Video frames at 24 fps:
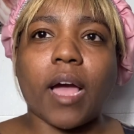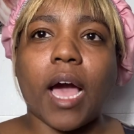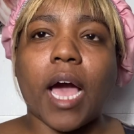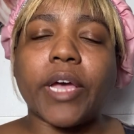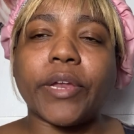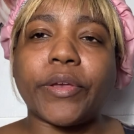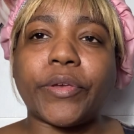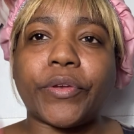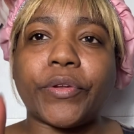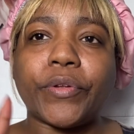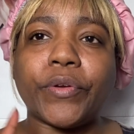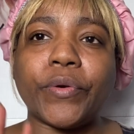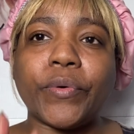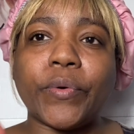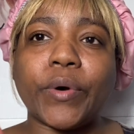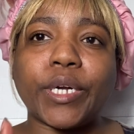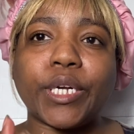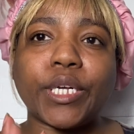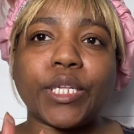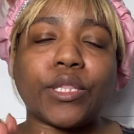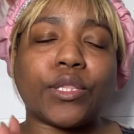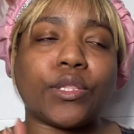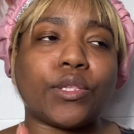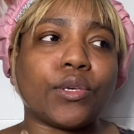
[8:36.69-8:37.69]
I do want
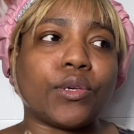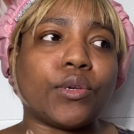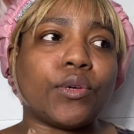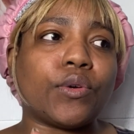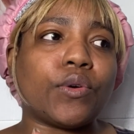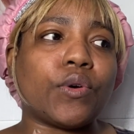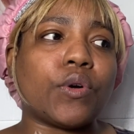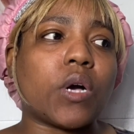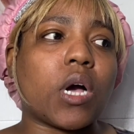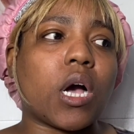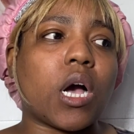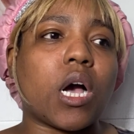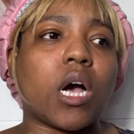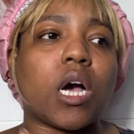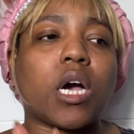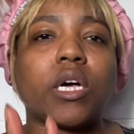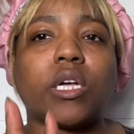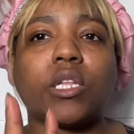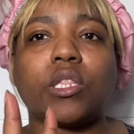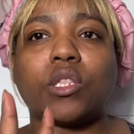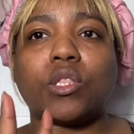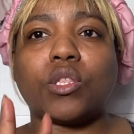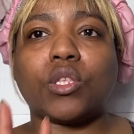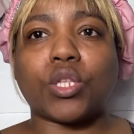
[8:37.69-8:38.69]
to do
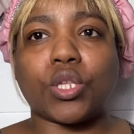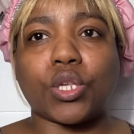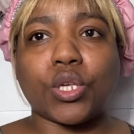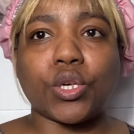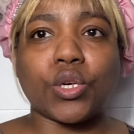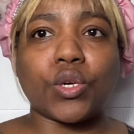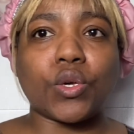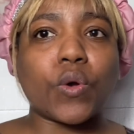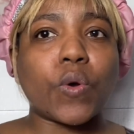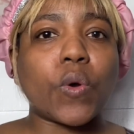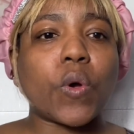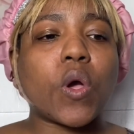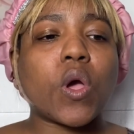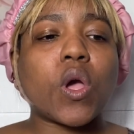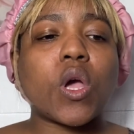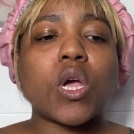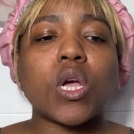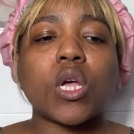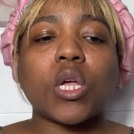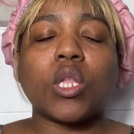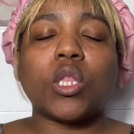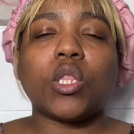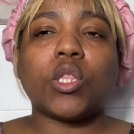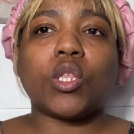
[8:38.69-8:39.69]
two
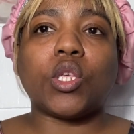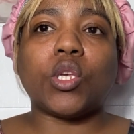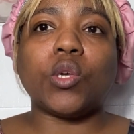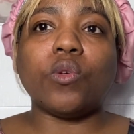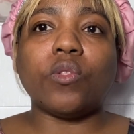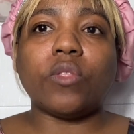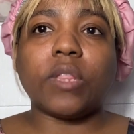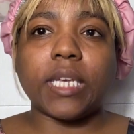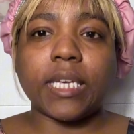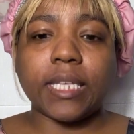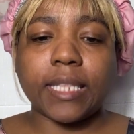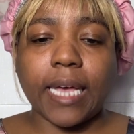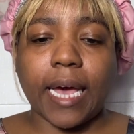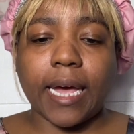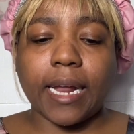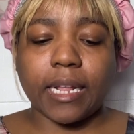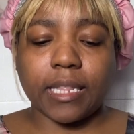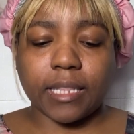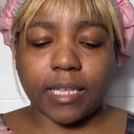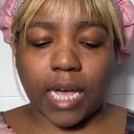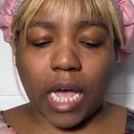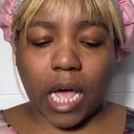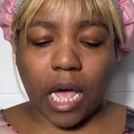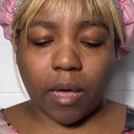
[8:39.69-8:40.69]
things at
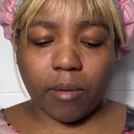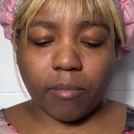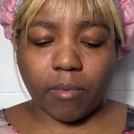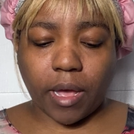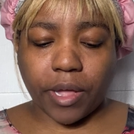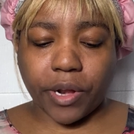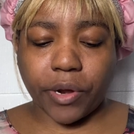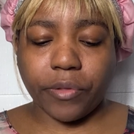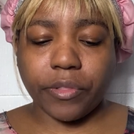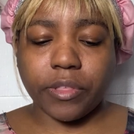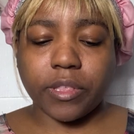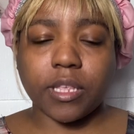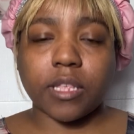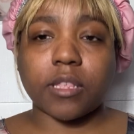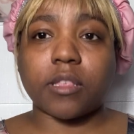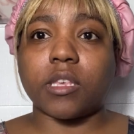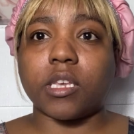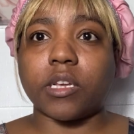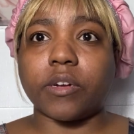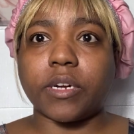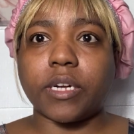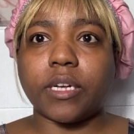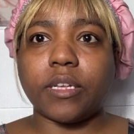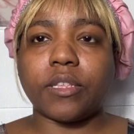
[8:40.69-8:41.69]
a time. I know this is a
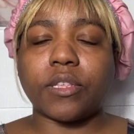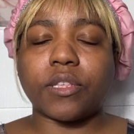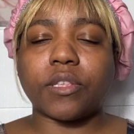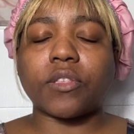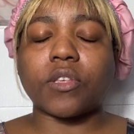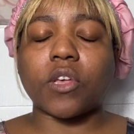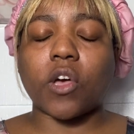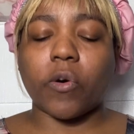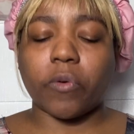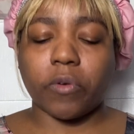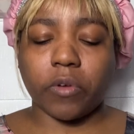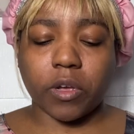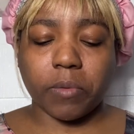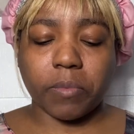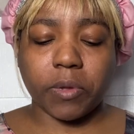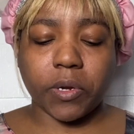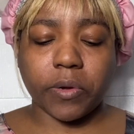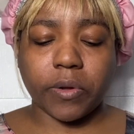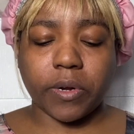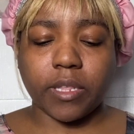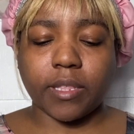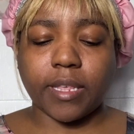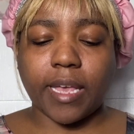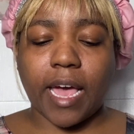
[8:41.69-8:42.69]
series, so we're gonna be
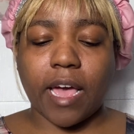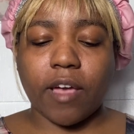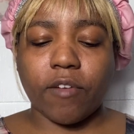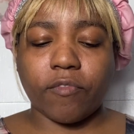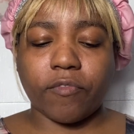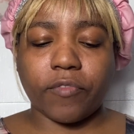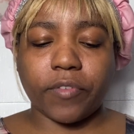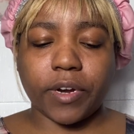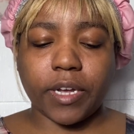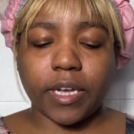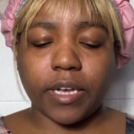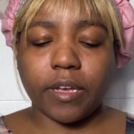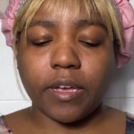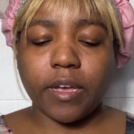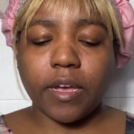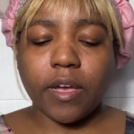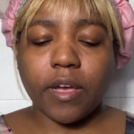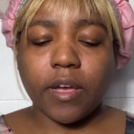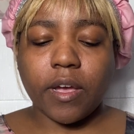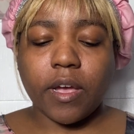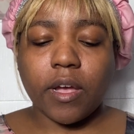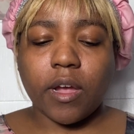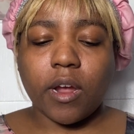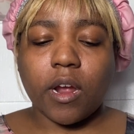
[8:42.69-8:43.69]
doing this every
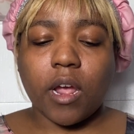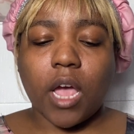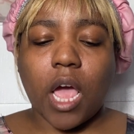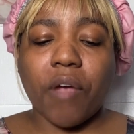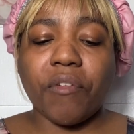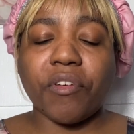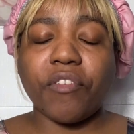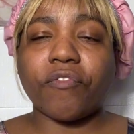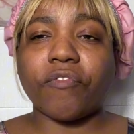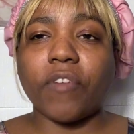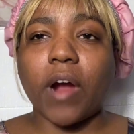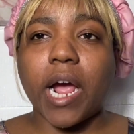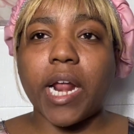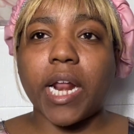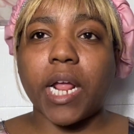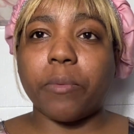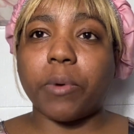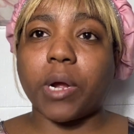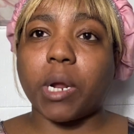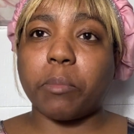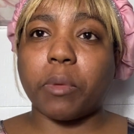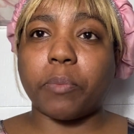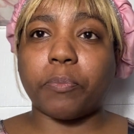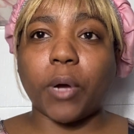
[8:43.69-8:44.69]
Friday.
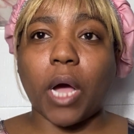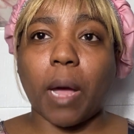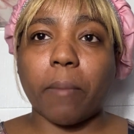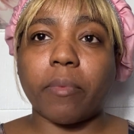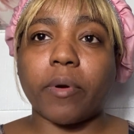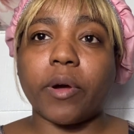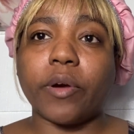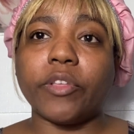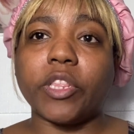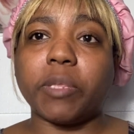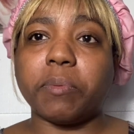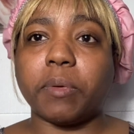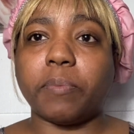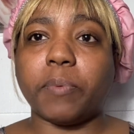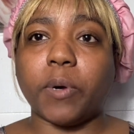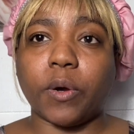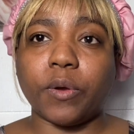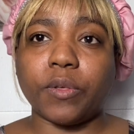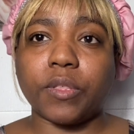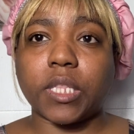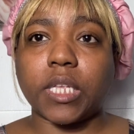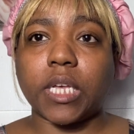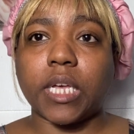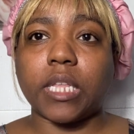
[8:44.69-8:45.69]
I'm going to be
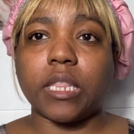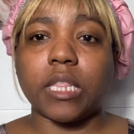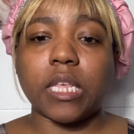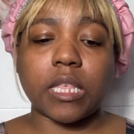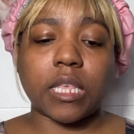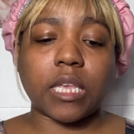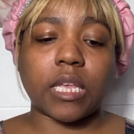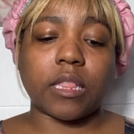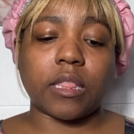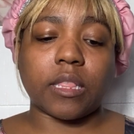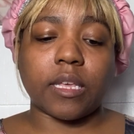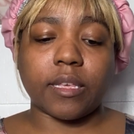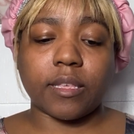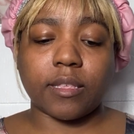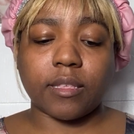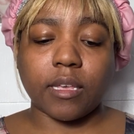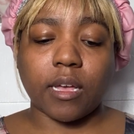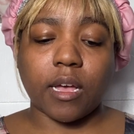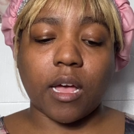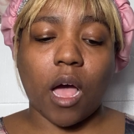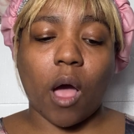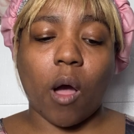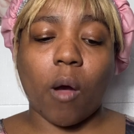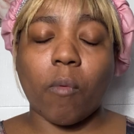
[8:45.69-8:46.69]
posting this
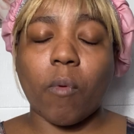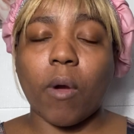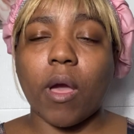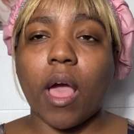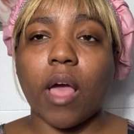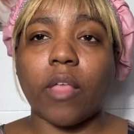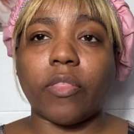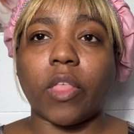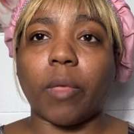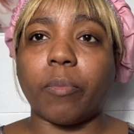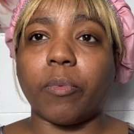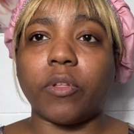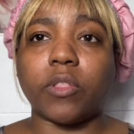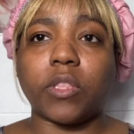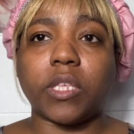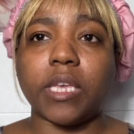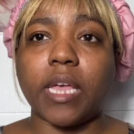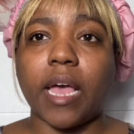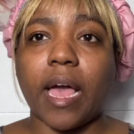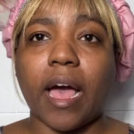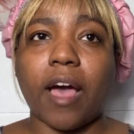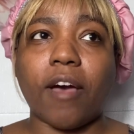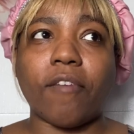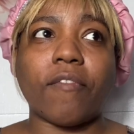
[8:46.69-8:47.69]

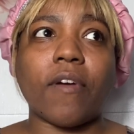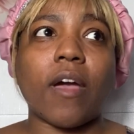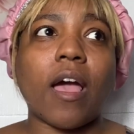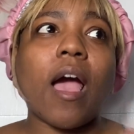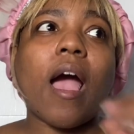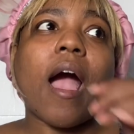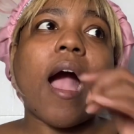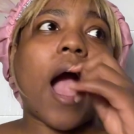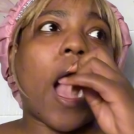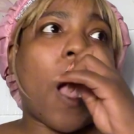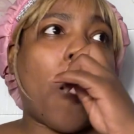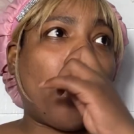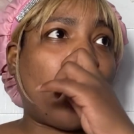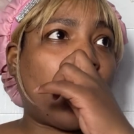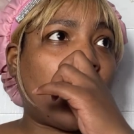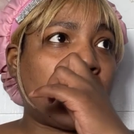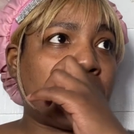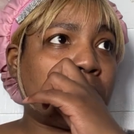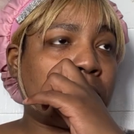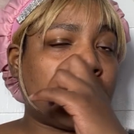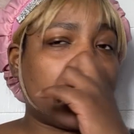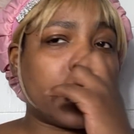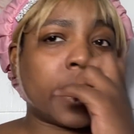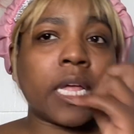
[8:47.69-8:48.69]
WTF. I
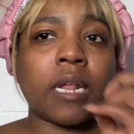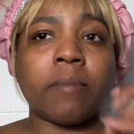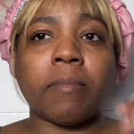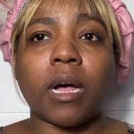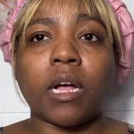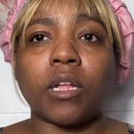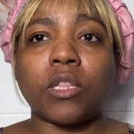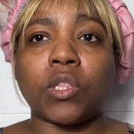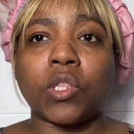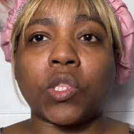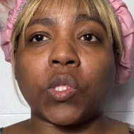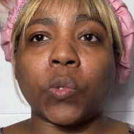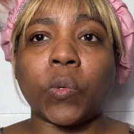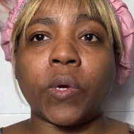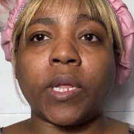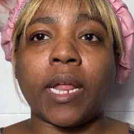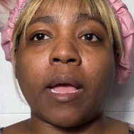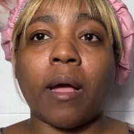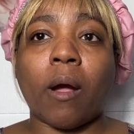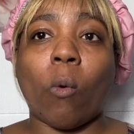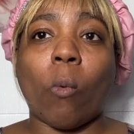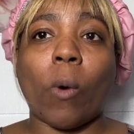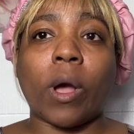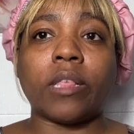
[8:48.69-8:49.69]
was thinking about doing
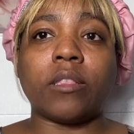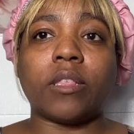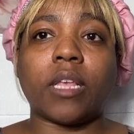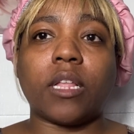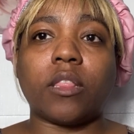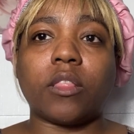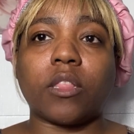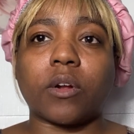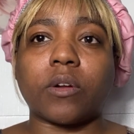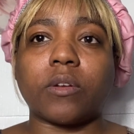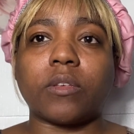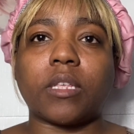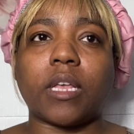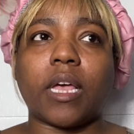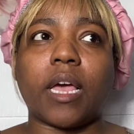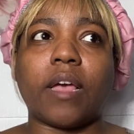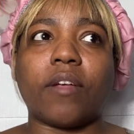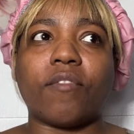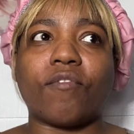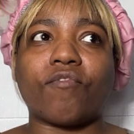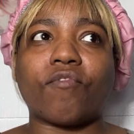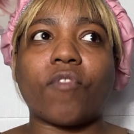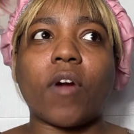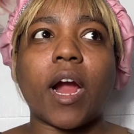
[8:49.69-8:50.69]
it Wednesday, Thursday,
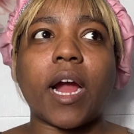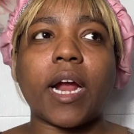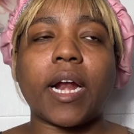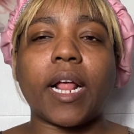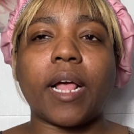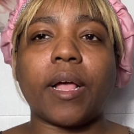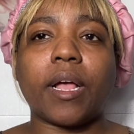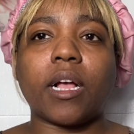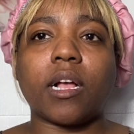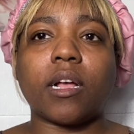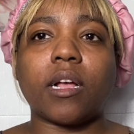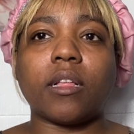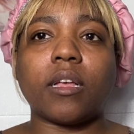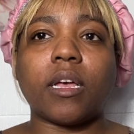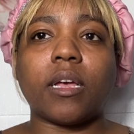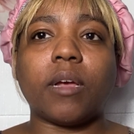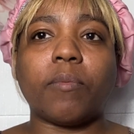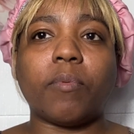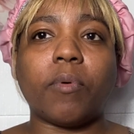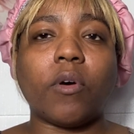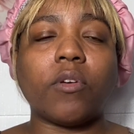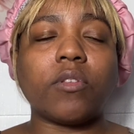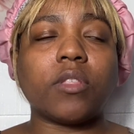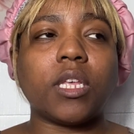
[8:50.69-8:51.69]
and Friday,
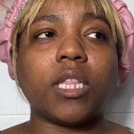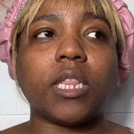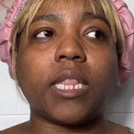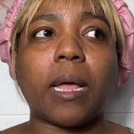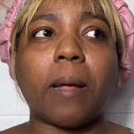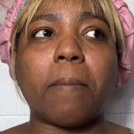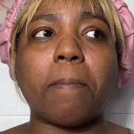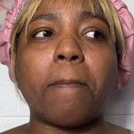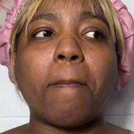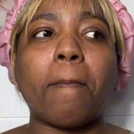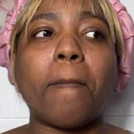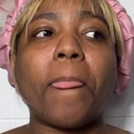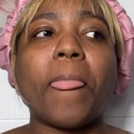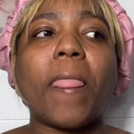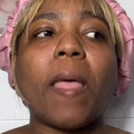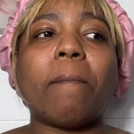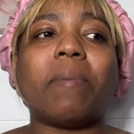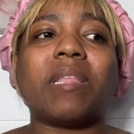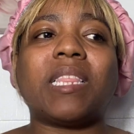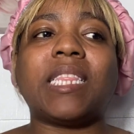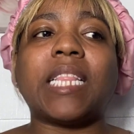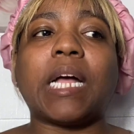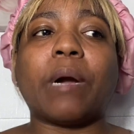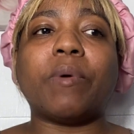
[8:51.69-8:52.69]
posting them,
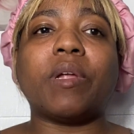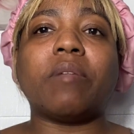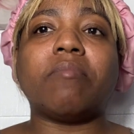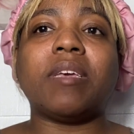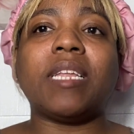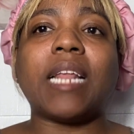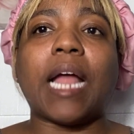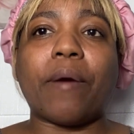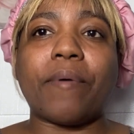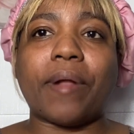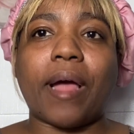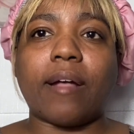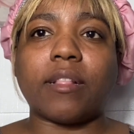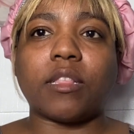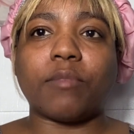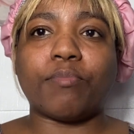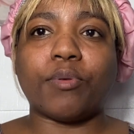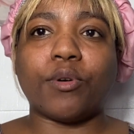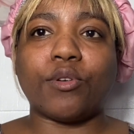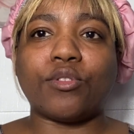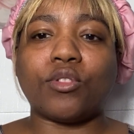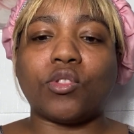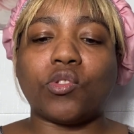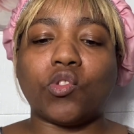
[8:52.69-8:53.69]
but then that would mean I would have to
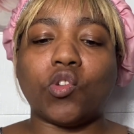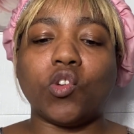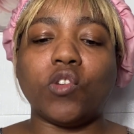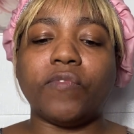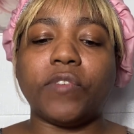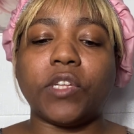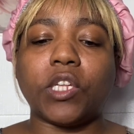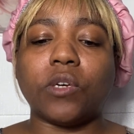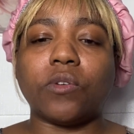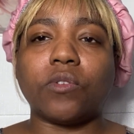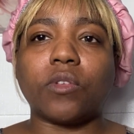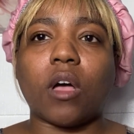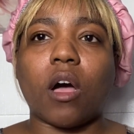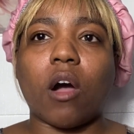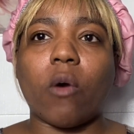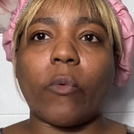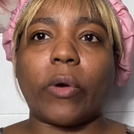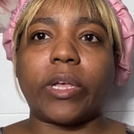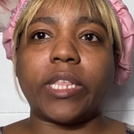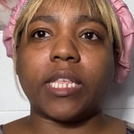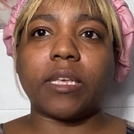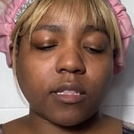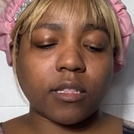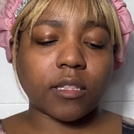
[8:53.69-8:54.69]
post 2 videos on
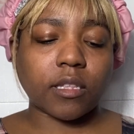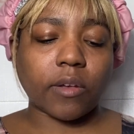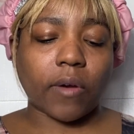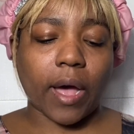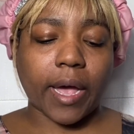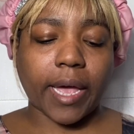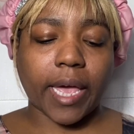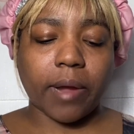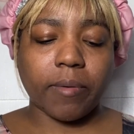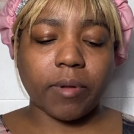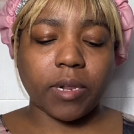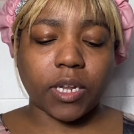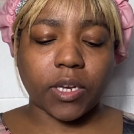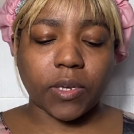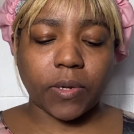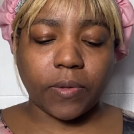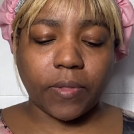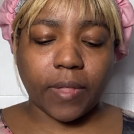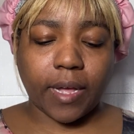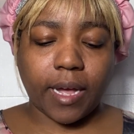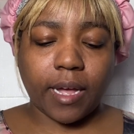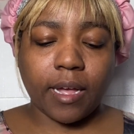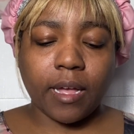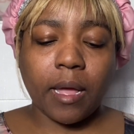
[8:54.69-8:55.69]
Wednesday, so I can't really do
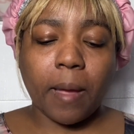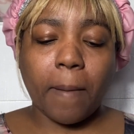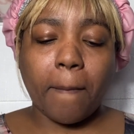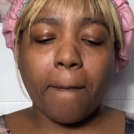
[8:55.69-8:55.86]
that.